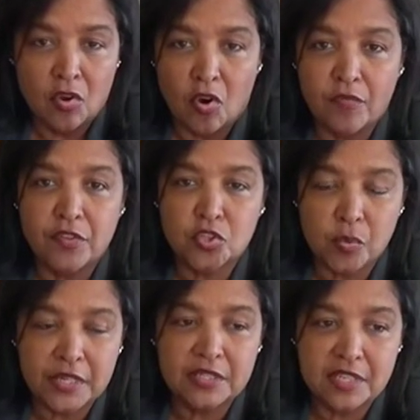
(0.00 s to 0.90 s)
Over the
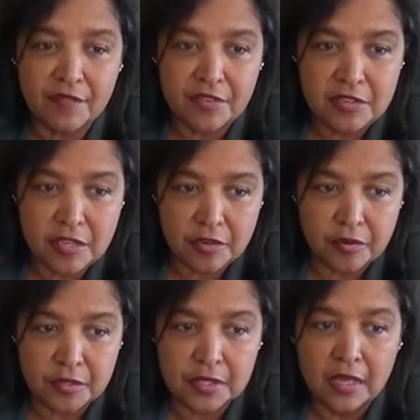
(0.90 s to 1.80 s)
27
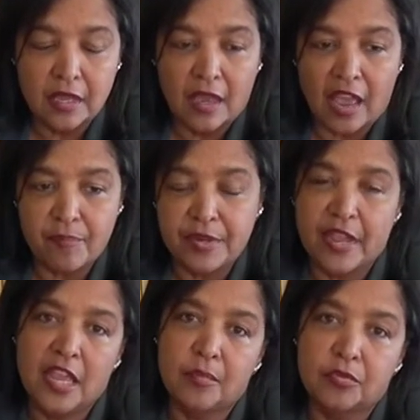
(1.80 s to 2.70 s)
years, I've been
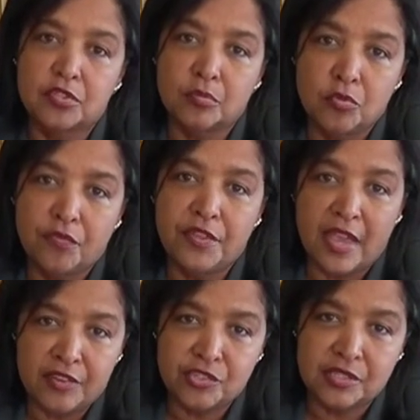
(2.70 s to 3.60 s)
able to move the
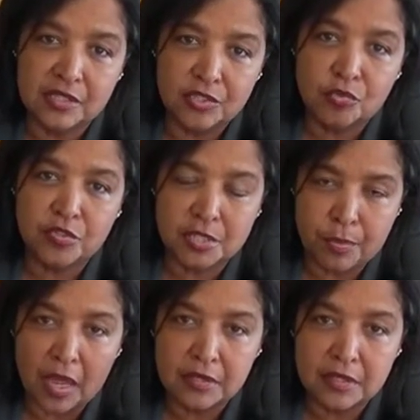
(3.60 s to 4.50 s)
agency to
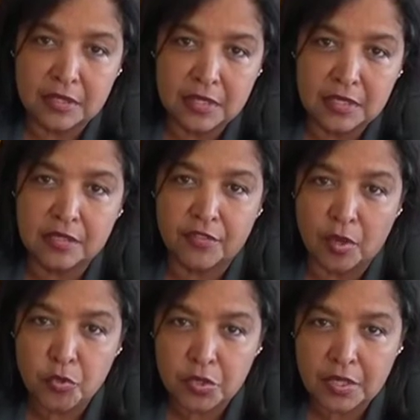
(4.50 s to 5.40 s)
respond to the needs of
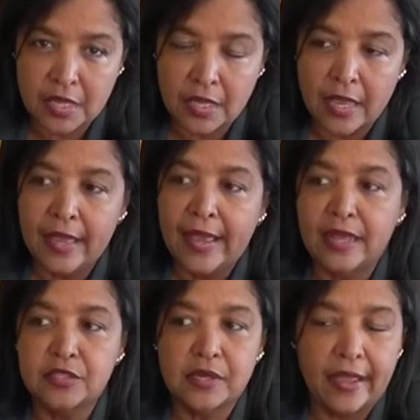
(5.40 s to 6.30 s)
community
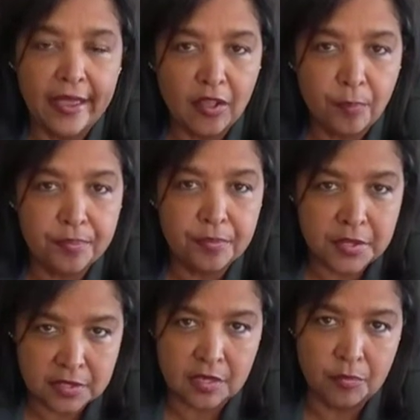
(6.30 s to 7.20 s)
and to help
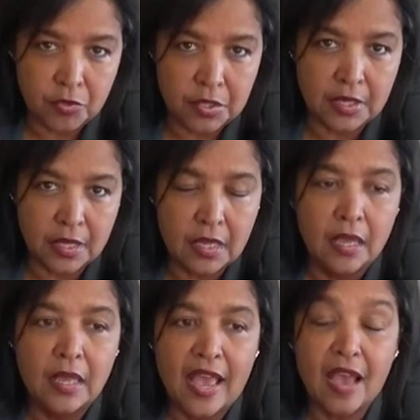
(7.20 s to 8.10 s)
this community
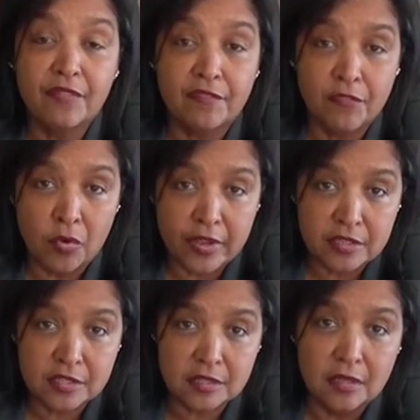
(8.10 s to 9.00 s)
have a
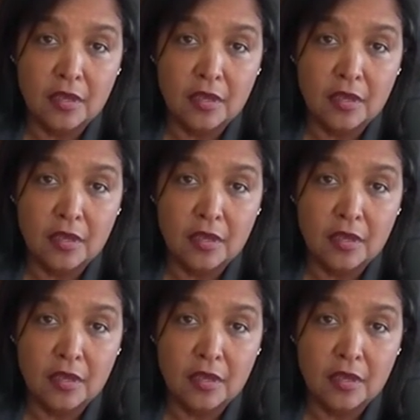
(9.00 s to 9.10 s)
voice